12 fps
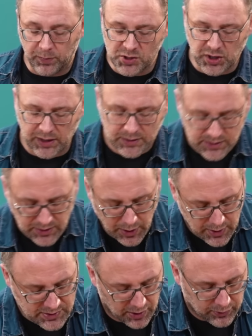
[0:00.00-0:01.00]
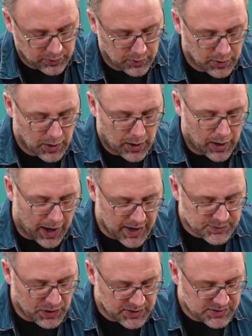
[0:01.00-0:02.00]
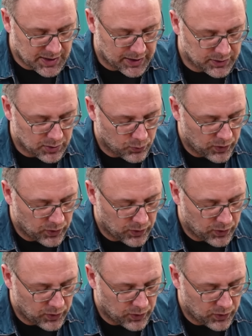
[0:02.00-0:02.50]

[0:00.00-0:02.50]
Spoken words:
machines. So, as per standard,